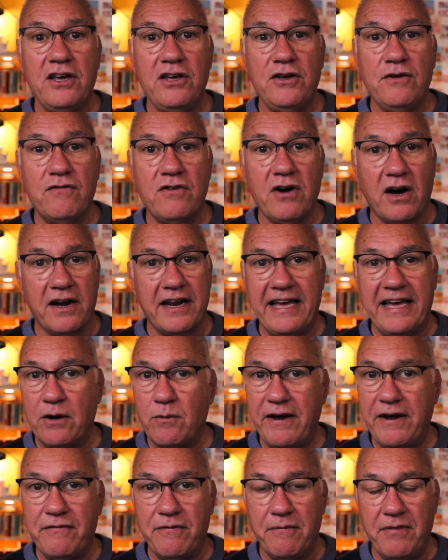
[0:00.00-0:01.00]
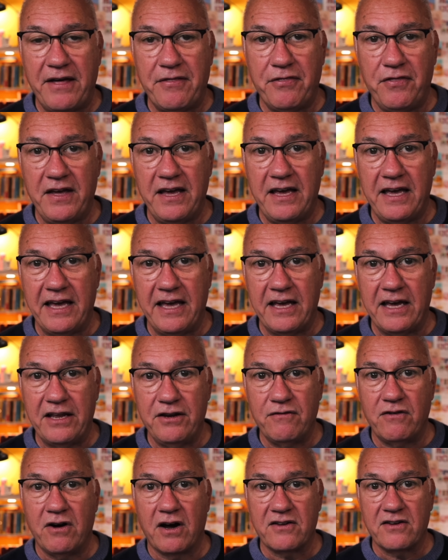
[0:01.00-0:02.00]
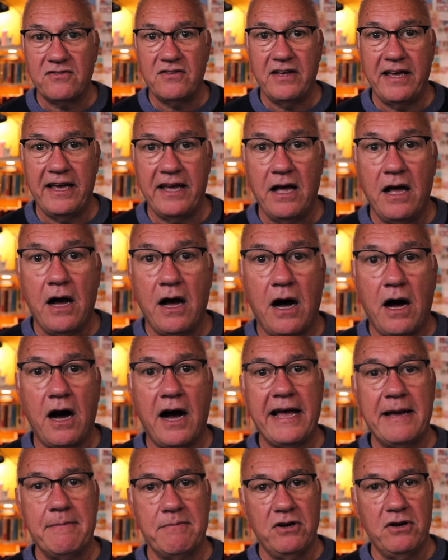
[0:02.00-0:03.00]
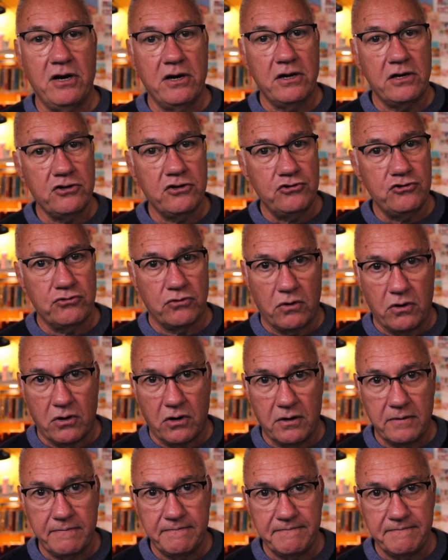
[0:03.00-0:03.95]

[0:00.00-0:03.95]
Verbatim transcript: You've got to get away from that thinking and you've got to say, I am going to draw.